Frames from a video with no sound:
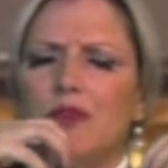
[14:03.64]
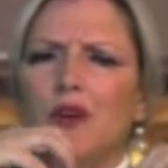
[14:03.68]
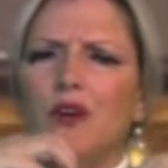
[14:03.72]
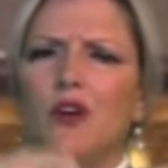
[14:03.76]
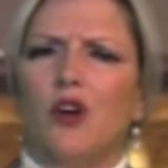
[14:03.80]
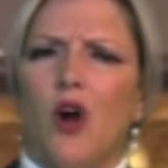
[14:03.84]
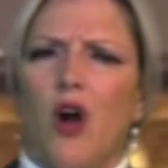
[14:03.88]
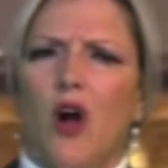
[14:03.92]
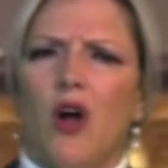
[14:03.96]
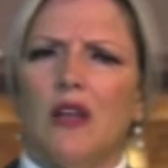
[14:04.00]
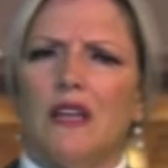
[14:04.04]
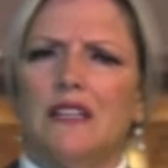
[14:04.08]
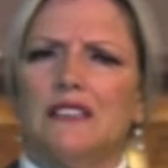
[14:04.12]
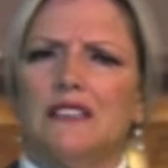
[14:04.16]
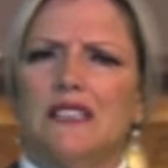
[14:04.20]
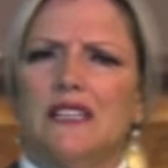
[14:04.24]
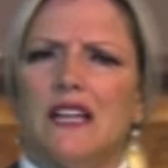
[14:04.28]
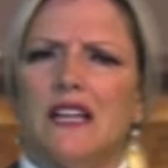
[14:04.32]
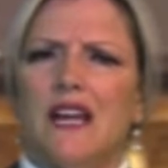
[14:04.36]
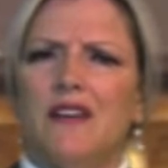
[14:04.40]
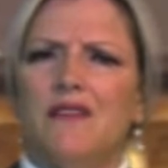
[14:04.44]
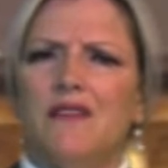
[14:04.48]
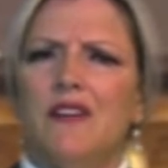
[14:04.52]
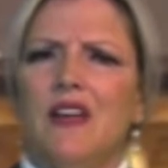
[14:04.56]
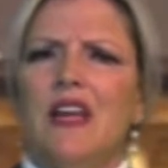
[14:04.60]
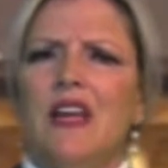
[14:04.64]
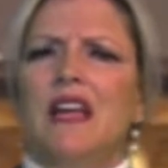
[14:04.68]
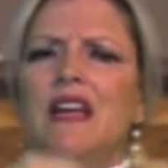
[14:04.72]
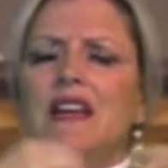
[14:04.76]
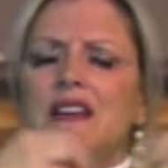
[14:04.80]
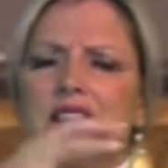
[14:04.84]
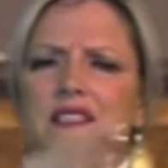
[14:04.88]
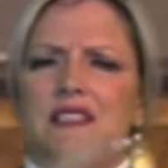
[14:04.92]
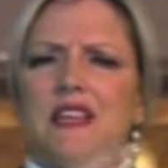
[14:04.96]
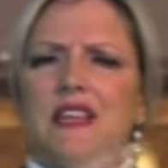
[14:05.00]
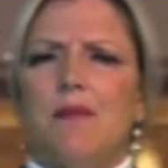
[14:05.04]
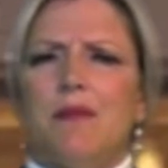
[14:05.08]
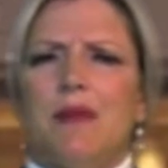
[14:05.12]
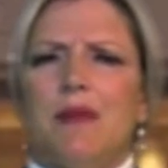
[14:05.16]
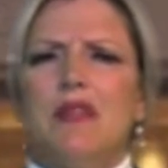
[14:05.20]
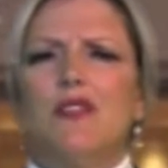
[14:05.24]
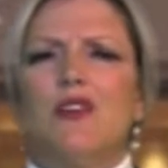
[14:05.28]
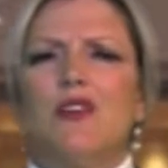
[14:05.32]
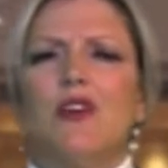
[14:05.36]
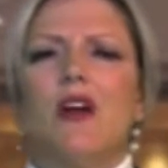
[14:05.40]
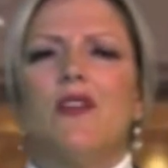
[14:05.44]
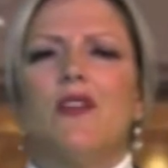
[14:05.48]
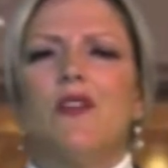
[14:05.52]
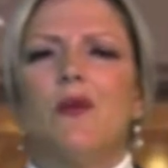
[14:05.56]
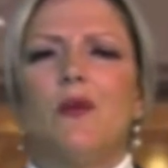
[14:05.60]
call is in life, does that mean
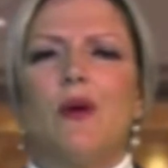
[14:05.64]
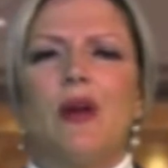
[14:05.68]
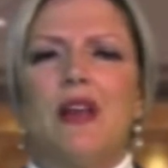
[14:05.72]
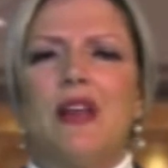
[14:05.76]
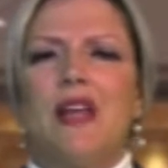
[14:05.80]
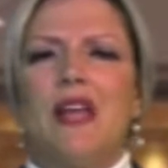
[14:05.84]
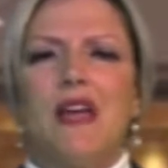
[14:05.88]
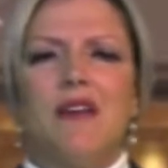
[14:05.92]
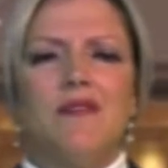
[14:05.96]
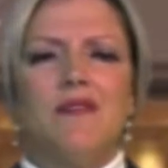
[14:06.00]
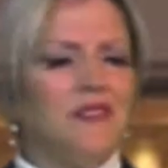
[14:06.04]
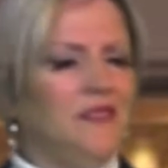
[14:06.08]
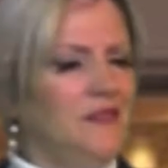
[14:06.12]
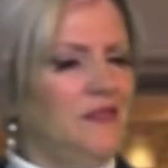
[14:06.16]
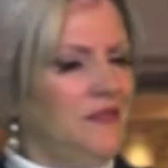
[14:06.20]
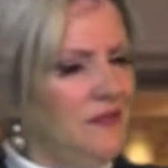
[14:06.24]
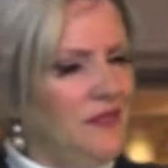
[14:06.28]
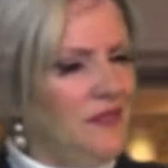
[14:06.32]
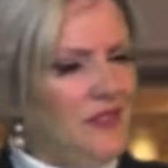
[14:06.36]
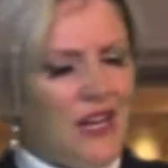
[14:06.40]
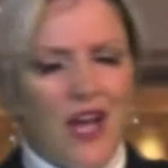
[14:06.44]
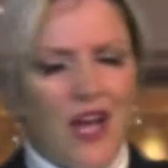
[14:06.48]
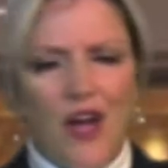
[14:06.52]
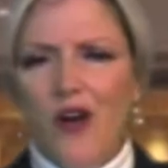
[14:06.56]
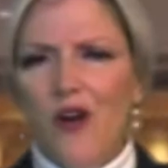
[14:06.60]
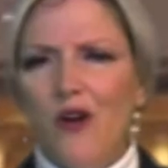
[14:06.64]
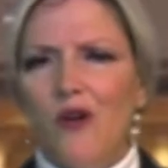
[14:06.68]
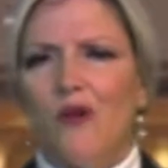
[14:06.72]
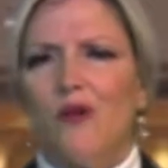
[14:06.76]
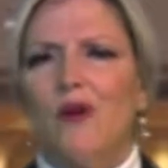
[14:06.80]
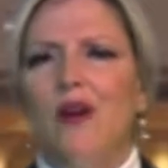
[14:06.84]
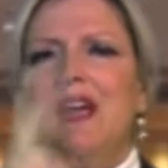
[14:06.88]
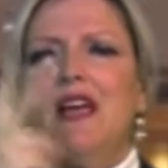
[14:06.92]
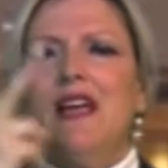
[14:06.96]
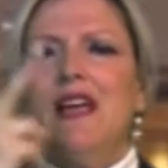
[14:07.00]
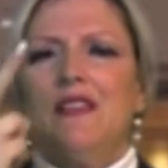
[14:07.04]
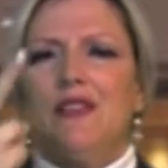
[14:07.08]
they're on their way to heaven? No.